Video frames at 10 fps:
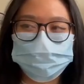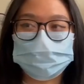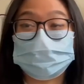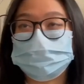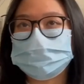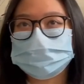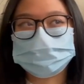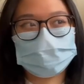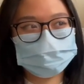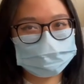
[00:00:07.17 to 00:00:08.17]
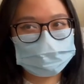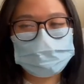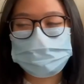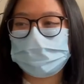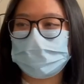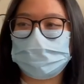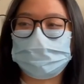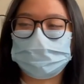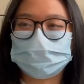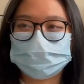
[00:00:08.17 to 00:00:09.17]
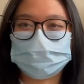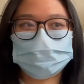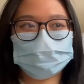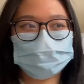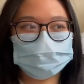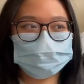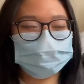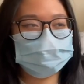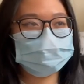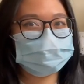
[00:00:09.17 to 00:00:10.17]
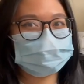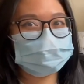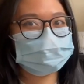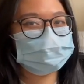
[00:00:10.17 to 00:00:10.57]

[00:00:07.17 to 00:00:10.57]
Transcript: My name is Jessica. Uh, my pronouns are she, her.